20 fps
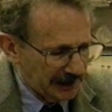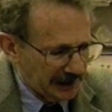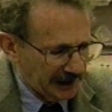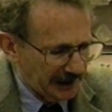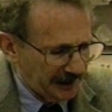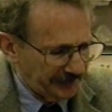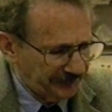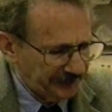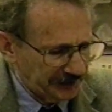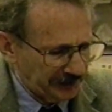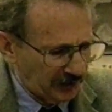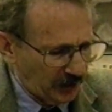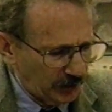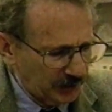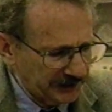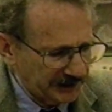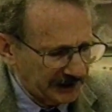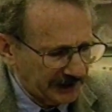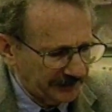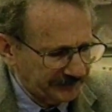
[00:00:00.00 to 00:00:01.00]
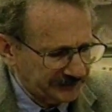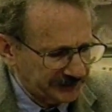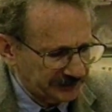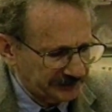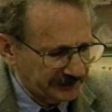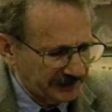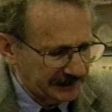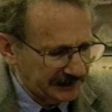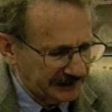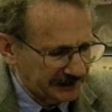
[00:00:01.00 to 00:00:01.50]
If you're old enough to
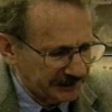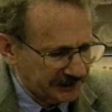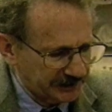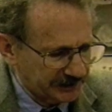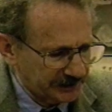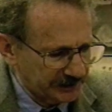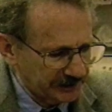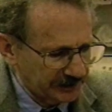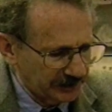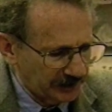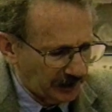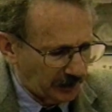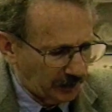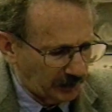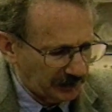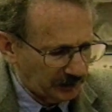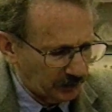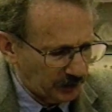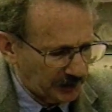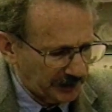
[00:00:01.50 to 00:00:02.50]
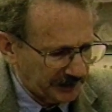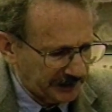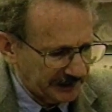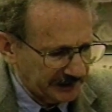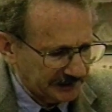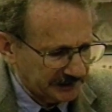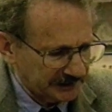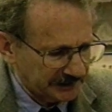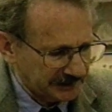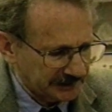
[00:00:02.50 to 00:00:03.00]
read this, you know what work
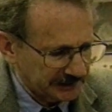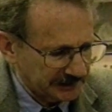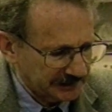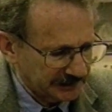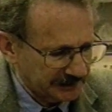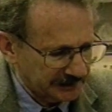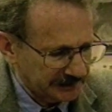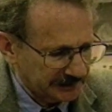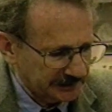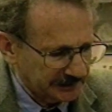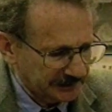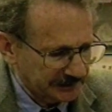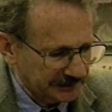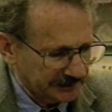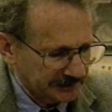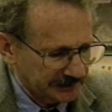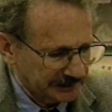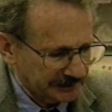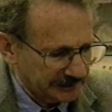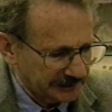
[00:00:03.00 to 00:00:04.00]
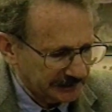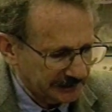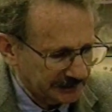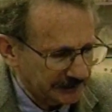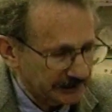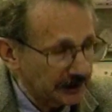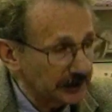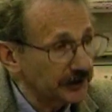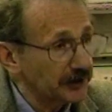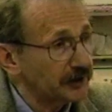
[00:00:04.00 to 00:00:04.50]
is,
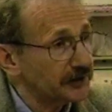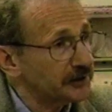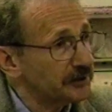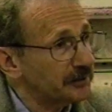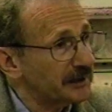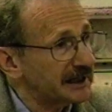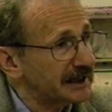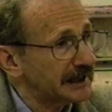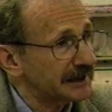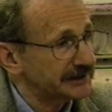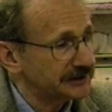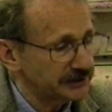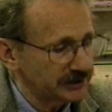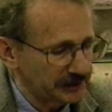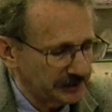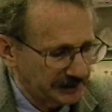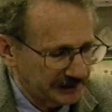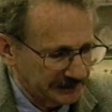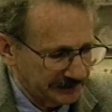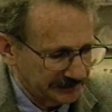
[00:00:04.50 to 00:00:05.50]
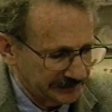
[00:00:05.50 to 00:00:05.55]
although you may not do it.